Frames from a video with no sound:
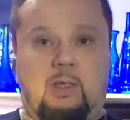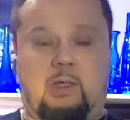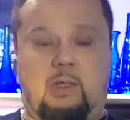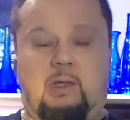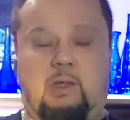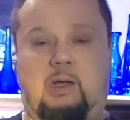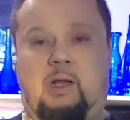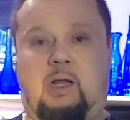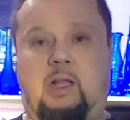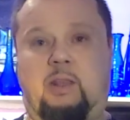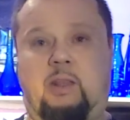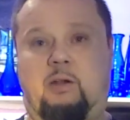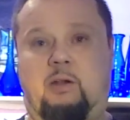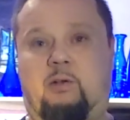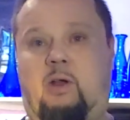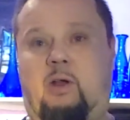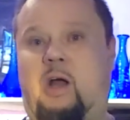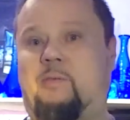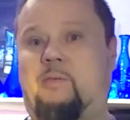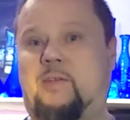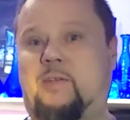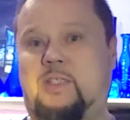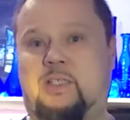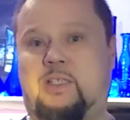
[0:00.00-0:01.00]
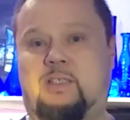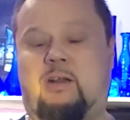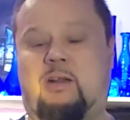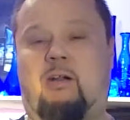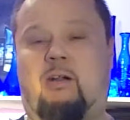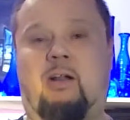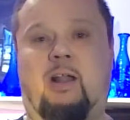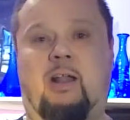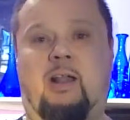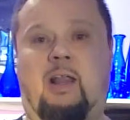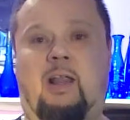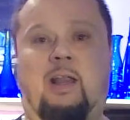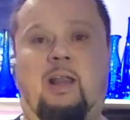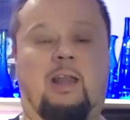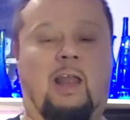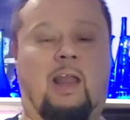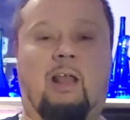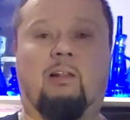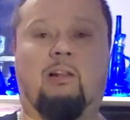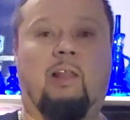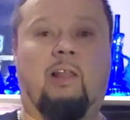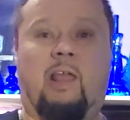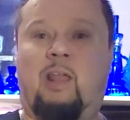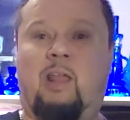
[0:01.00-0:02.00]
Uh, their offices are in, in
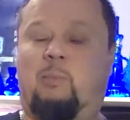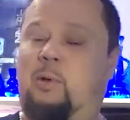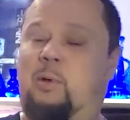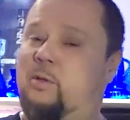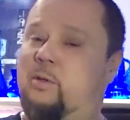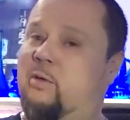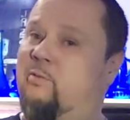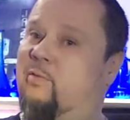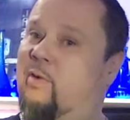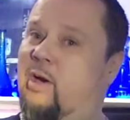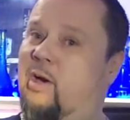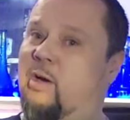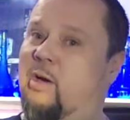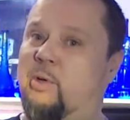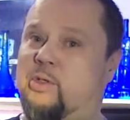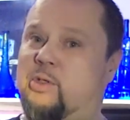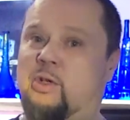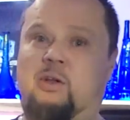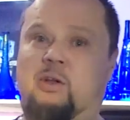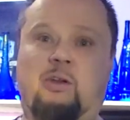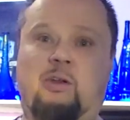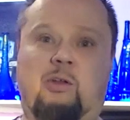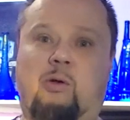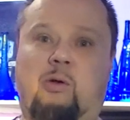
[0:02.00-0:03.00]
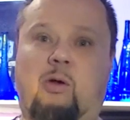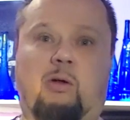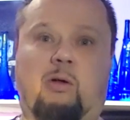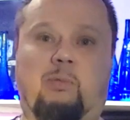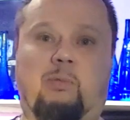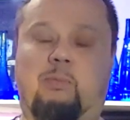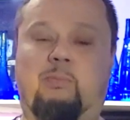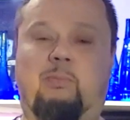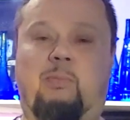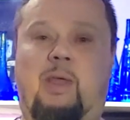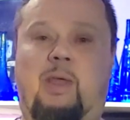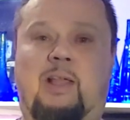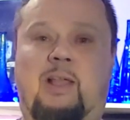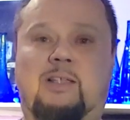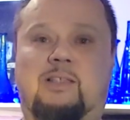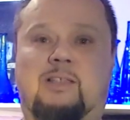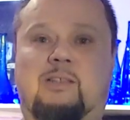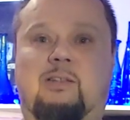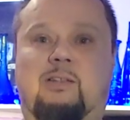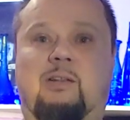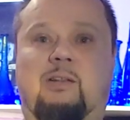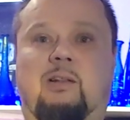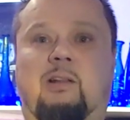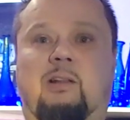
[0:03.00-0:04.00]
L A, but they're very much a New
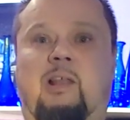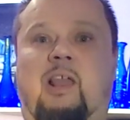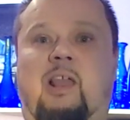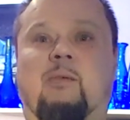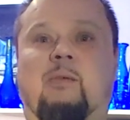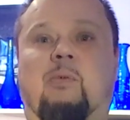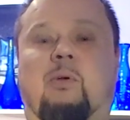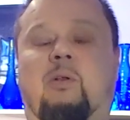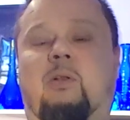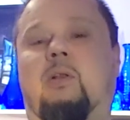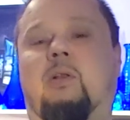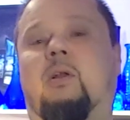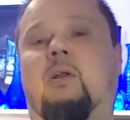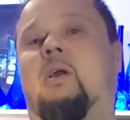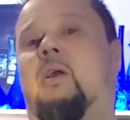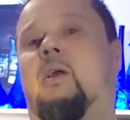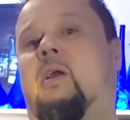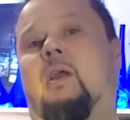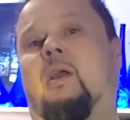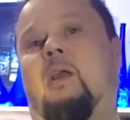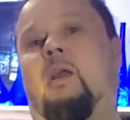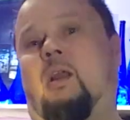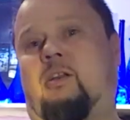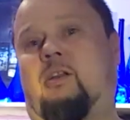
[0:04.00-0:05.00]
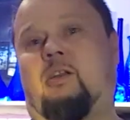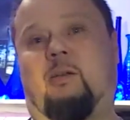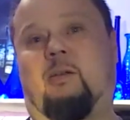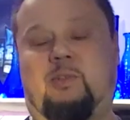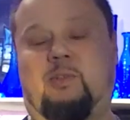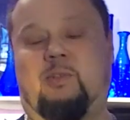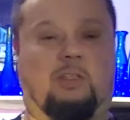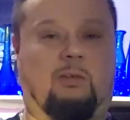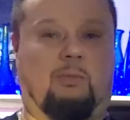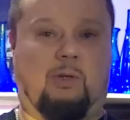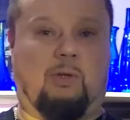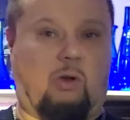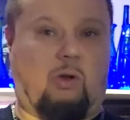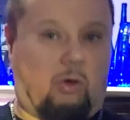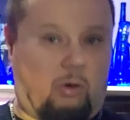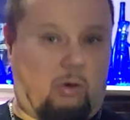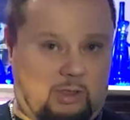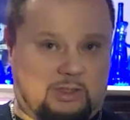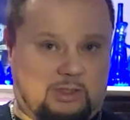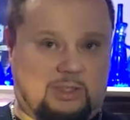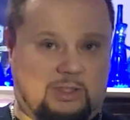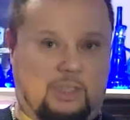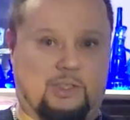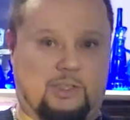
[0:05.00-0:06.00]
York-based label in terms of the
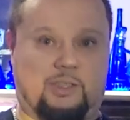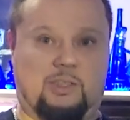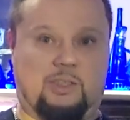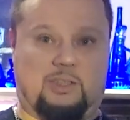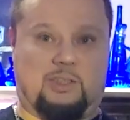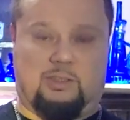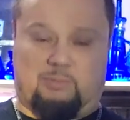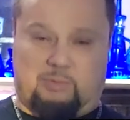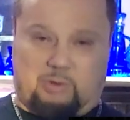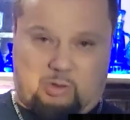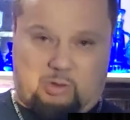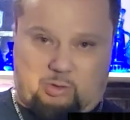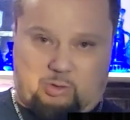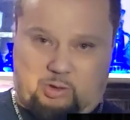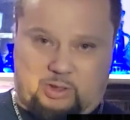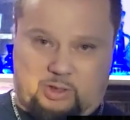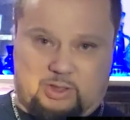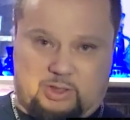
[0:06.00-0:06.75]
recording sessions and recording